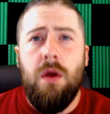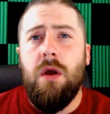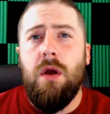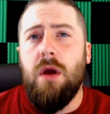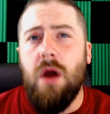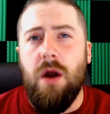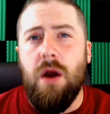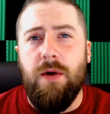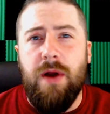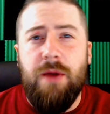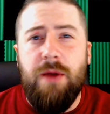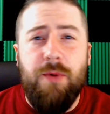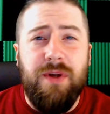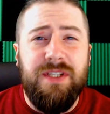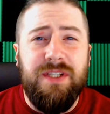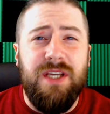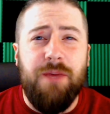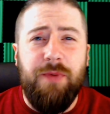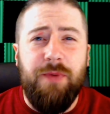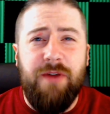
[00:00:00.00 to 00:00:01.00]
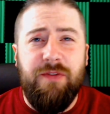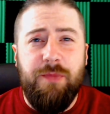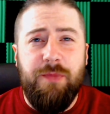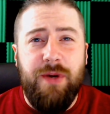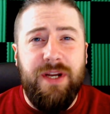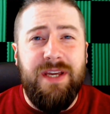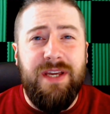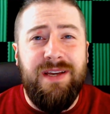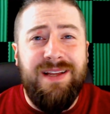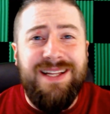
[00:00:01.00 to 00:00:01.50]
All right, what's up,
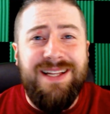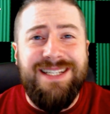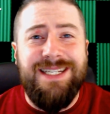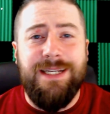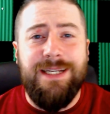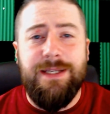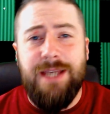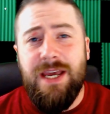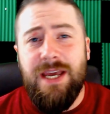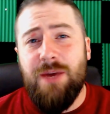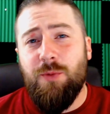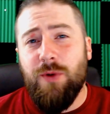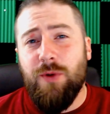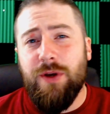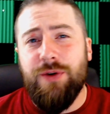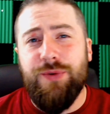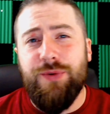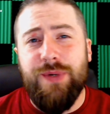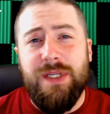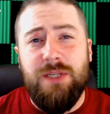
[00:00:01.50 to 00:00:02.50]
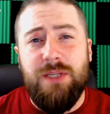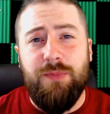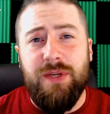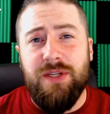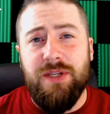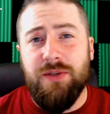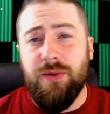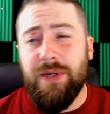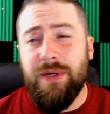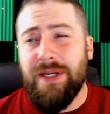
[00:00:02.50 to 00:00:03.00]
everybody? Today, we're going to be
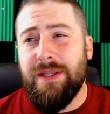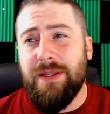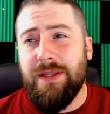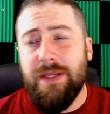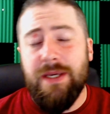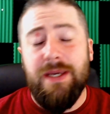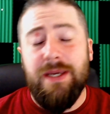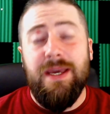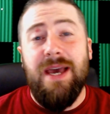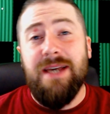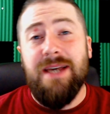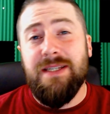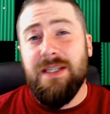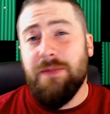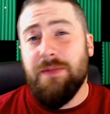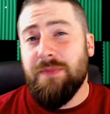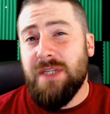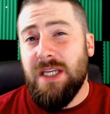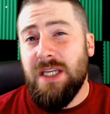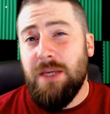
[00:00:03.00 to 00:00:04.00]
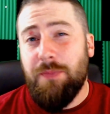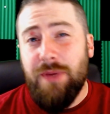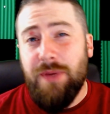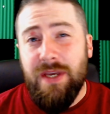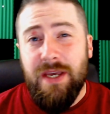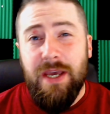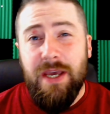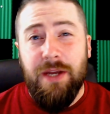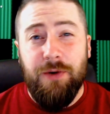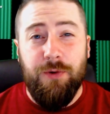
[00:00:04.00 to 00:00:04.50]
doing the
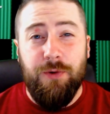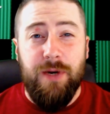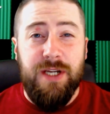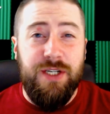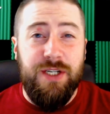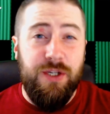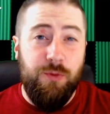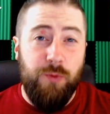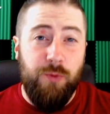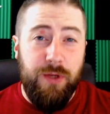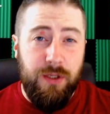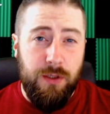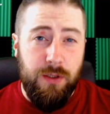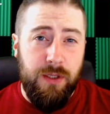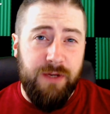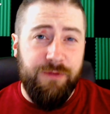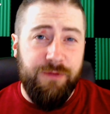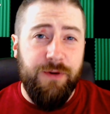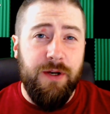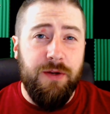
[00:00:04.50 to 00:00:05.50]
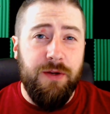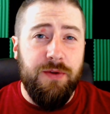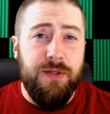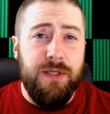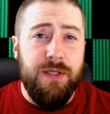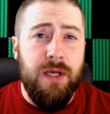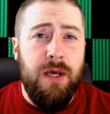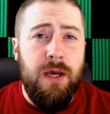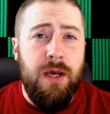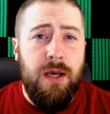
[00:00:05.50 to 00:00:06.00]
SMTP integration with ClickFunnels.
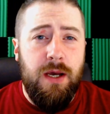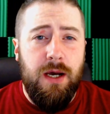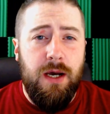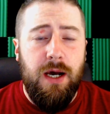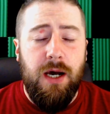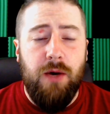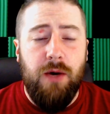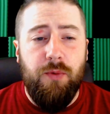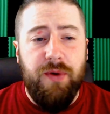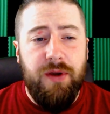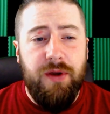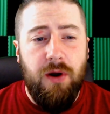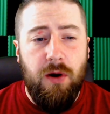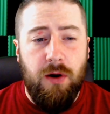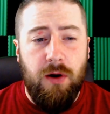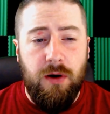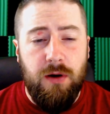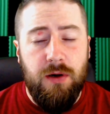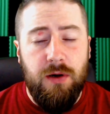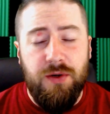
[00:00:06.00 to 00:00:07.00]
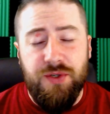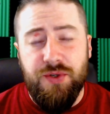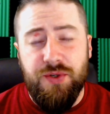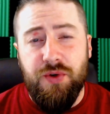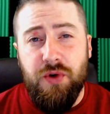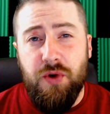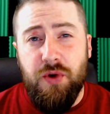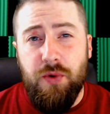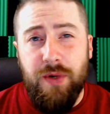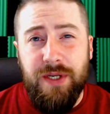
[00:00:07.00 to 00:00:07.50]
Uh, we are also
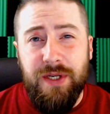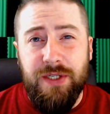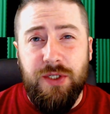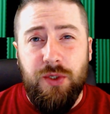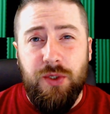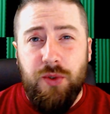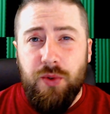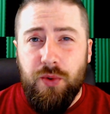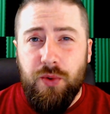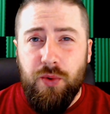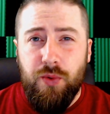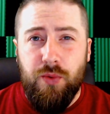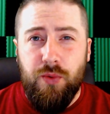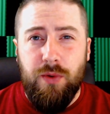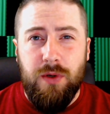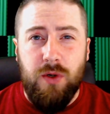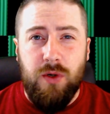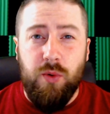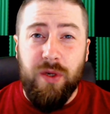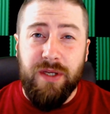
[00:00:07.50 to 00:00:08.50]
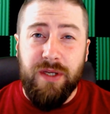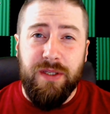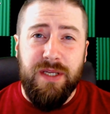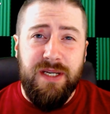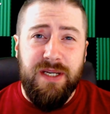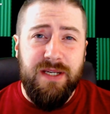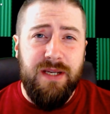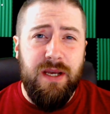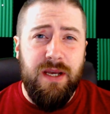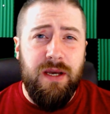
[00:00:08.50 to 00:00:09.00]
going to
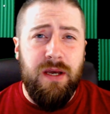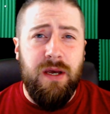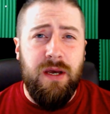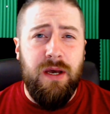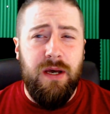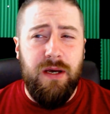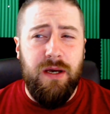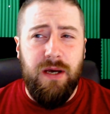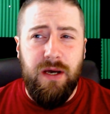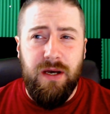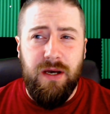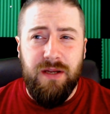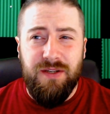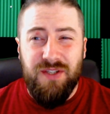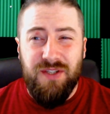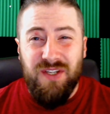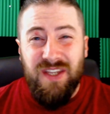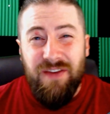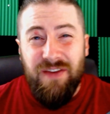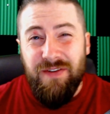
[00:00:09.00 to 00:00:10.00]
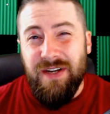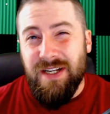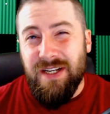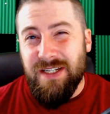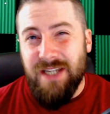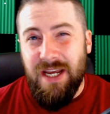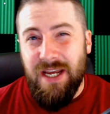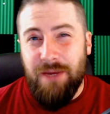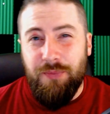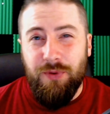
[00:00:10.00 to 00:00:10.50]
quickly uh, give an
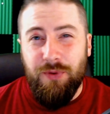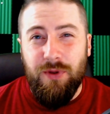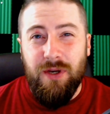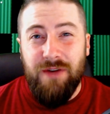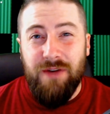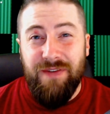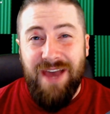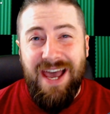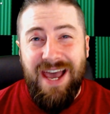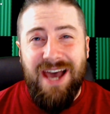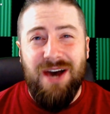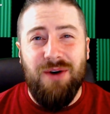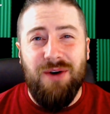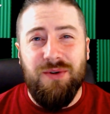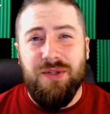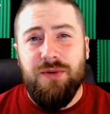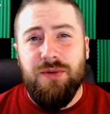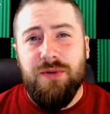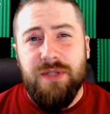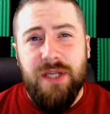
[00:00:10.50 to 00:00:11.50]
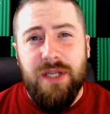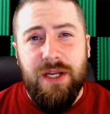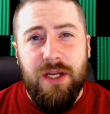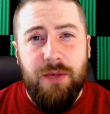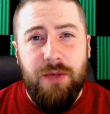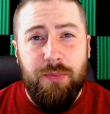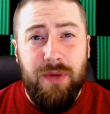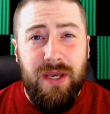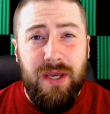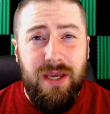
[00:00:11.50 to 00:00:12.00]
example of how to set
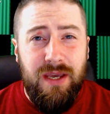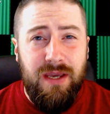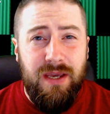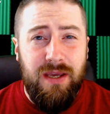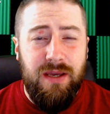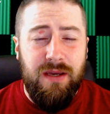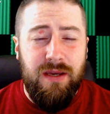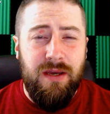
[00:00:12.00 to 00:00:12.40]
up a